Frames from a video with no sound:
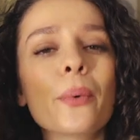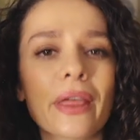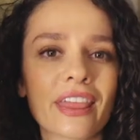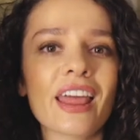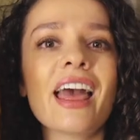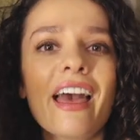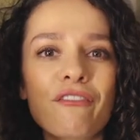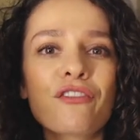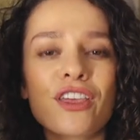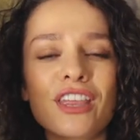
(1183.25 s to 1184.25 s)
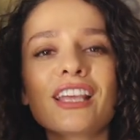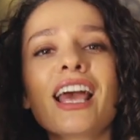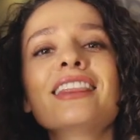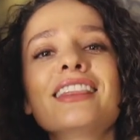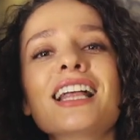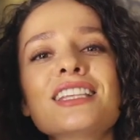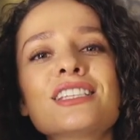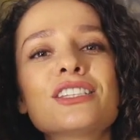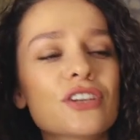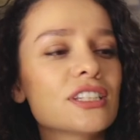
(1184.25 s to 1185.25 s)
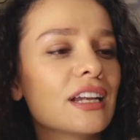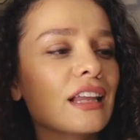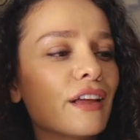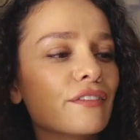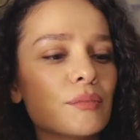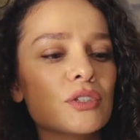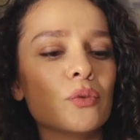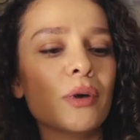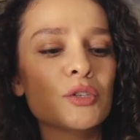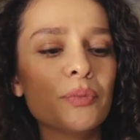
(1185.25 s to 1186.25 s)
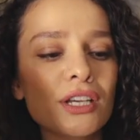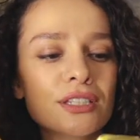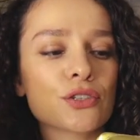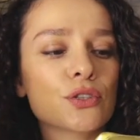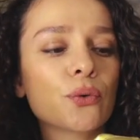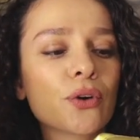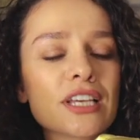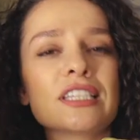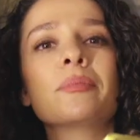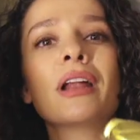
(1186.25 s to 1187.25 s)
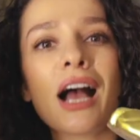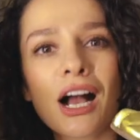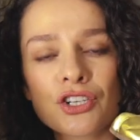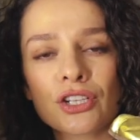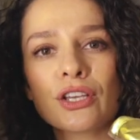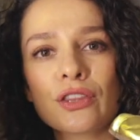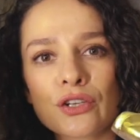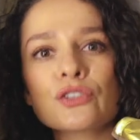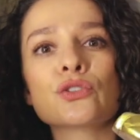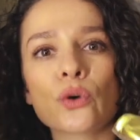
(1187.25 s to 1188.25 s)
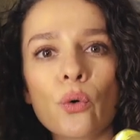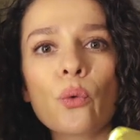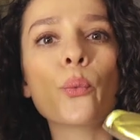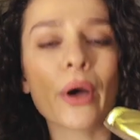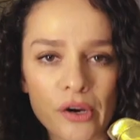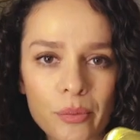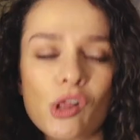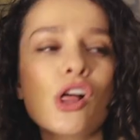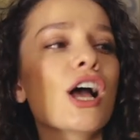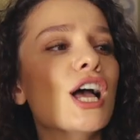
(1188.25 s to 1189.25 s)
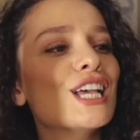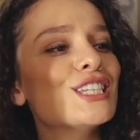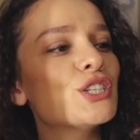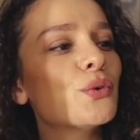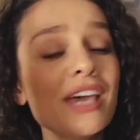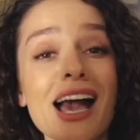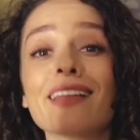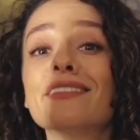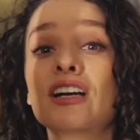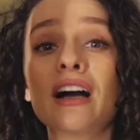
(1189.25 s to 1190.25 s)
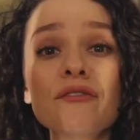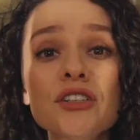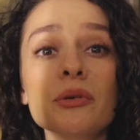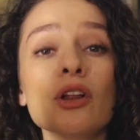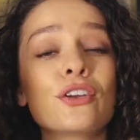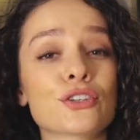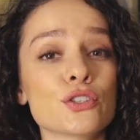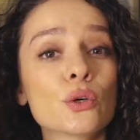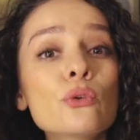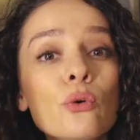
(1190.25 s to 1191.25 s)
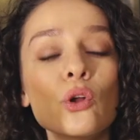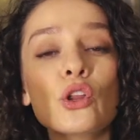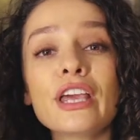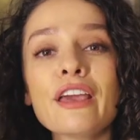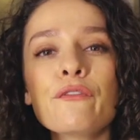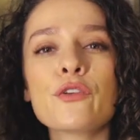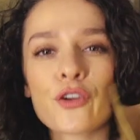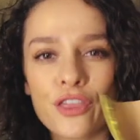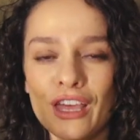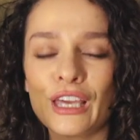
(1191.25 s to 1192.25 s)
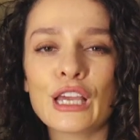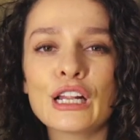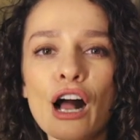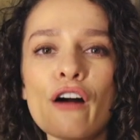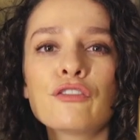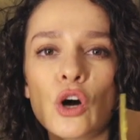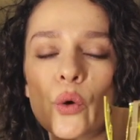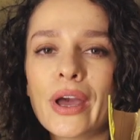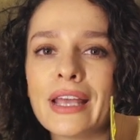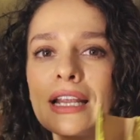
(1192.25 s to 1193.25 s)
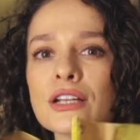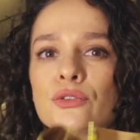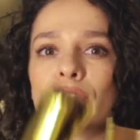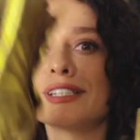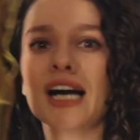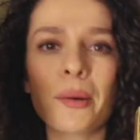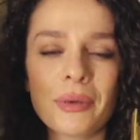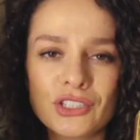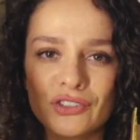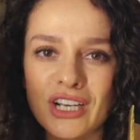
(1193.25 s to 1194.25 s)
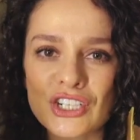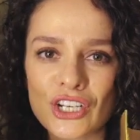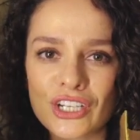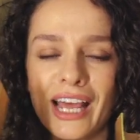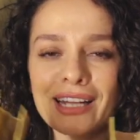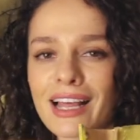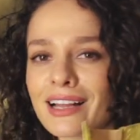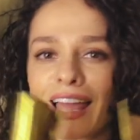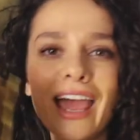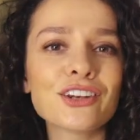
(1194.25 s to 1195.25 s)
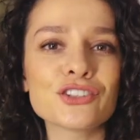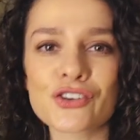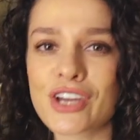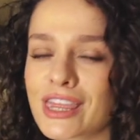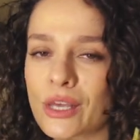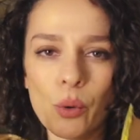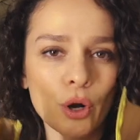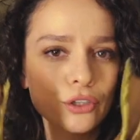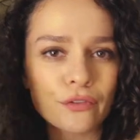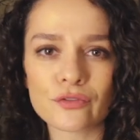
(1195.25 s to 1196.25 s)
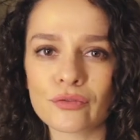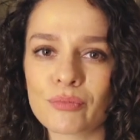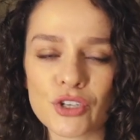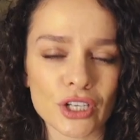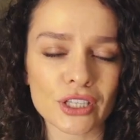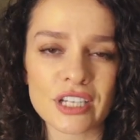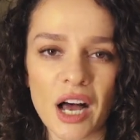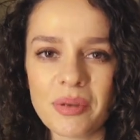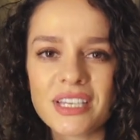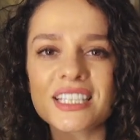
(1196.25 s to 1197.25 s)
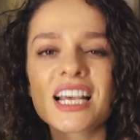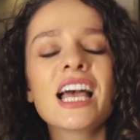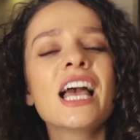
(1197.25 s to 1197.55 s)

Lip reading: with everything, and that's the reason I love them so much, because they're so crazy, but actually they're so wearable. So yeah, they're comfortable, they're so cool. If you're thinking of going into the TABI direction and entering the world of Margiela TABIs,